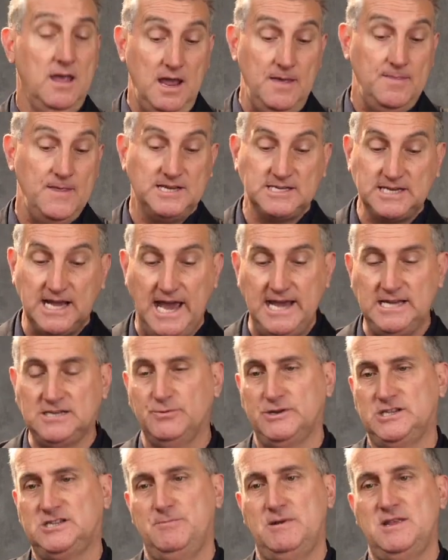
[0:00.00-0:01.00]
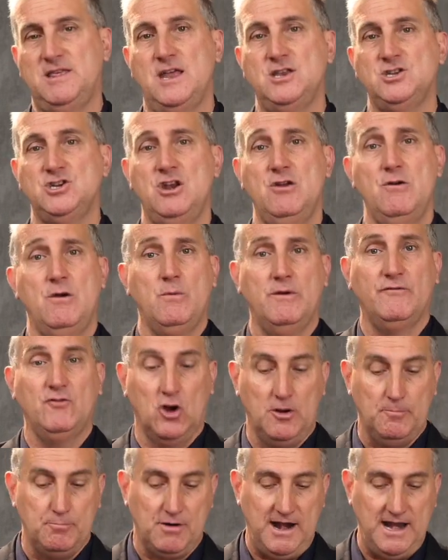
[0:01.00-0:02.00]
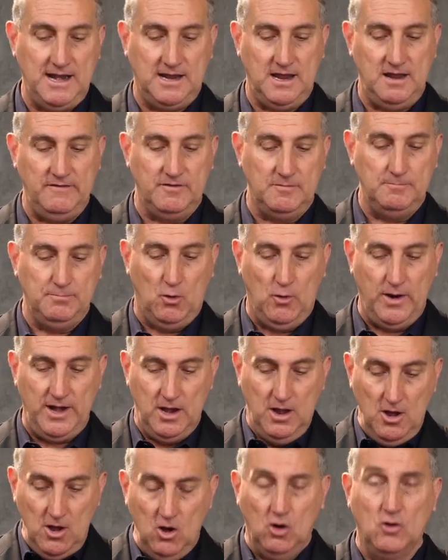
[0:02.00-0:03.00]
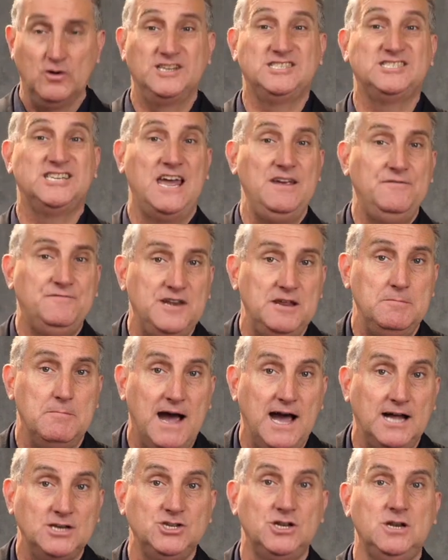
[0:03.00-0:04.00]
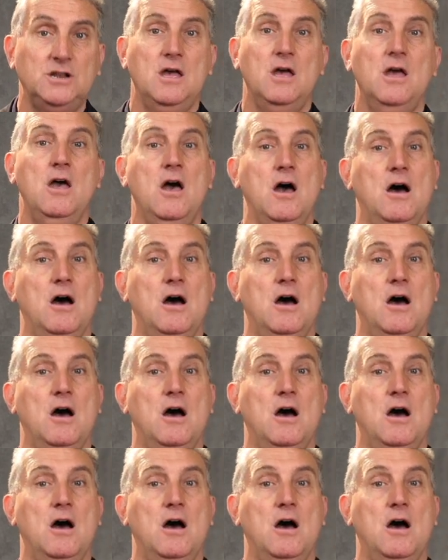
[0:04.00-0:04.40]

In this case with Smith Engineering, we've got a break-even point or a safety margin